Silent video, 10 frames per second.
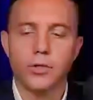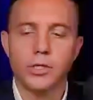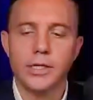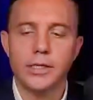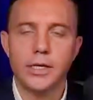
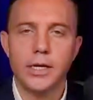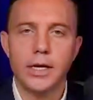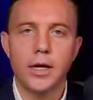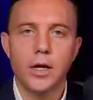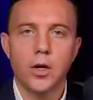
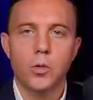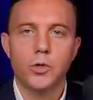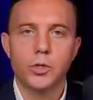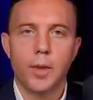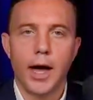GT
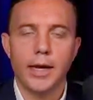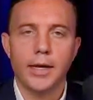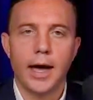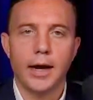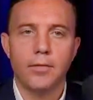would you mind
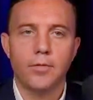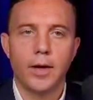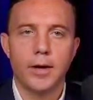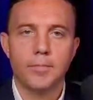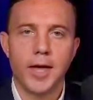kind of um,